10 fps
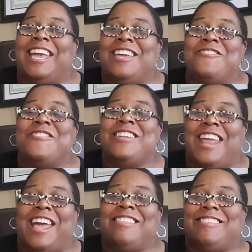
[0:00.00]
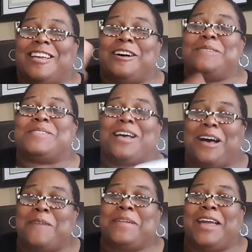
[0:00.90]
Internet thumbs
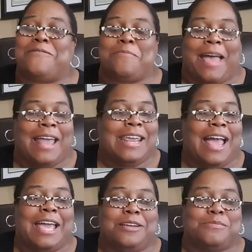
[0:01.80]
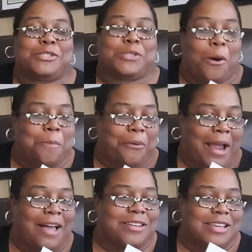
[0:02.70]
up, everybody. I am so
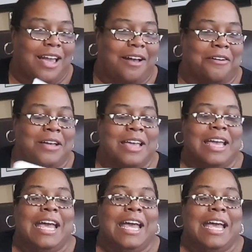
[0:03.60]
proud of y'all.